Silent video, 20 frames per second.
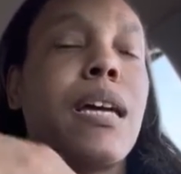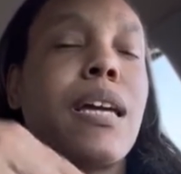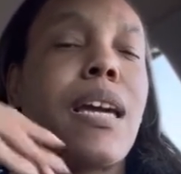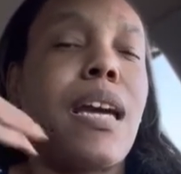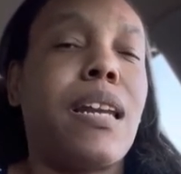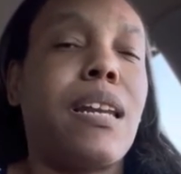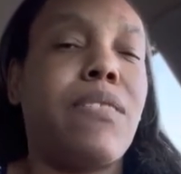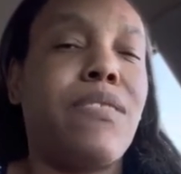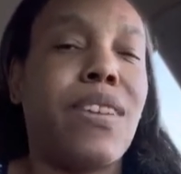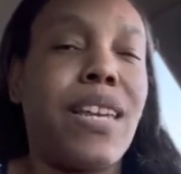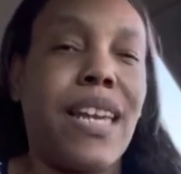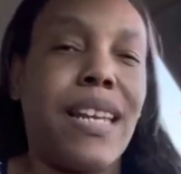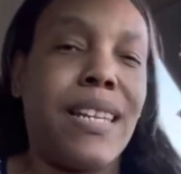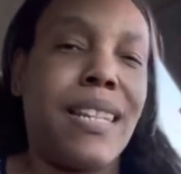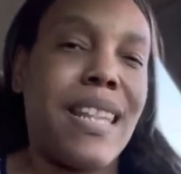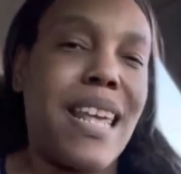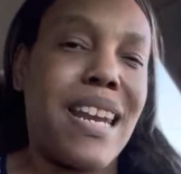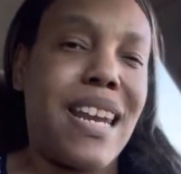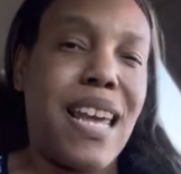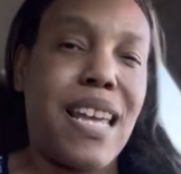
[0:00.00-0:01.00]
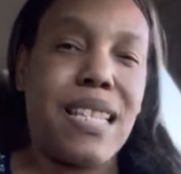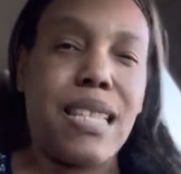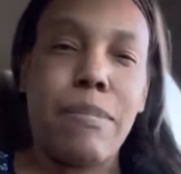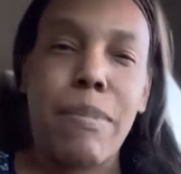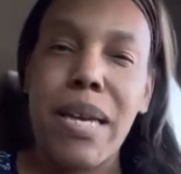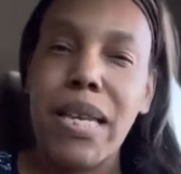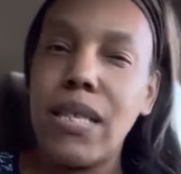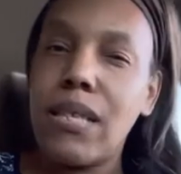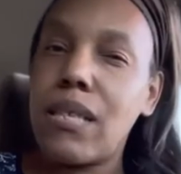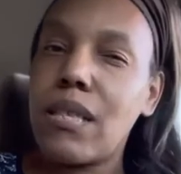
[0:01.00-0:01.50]
kind of get in that
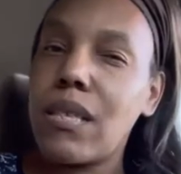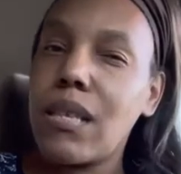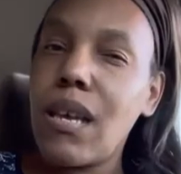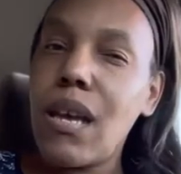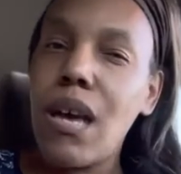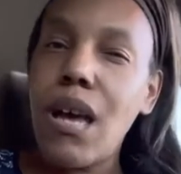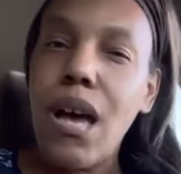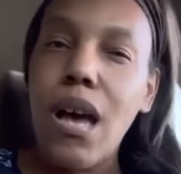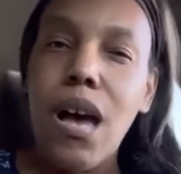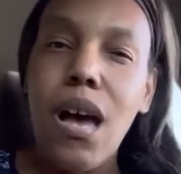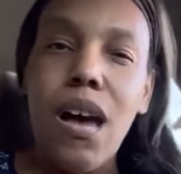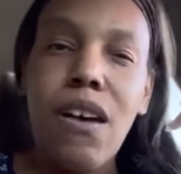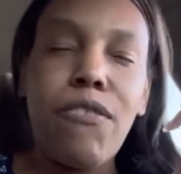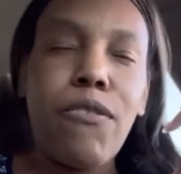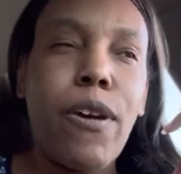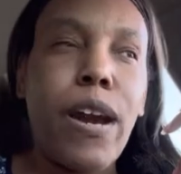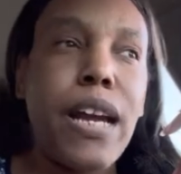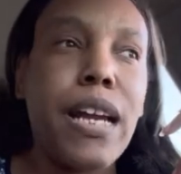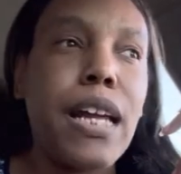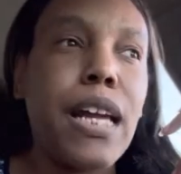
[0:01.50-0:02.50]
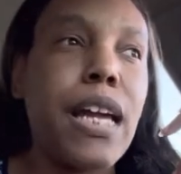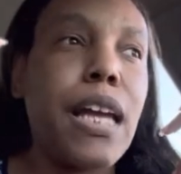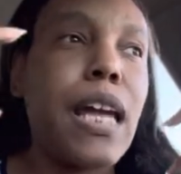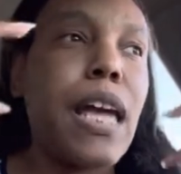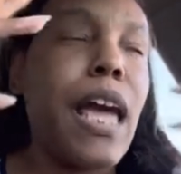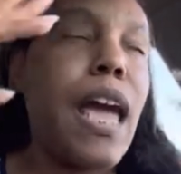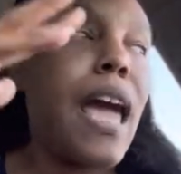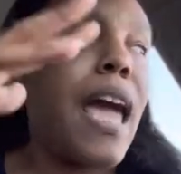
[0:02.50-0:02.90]
headspace of writing.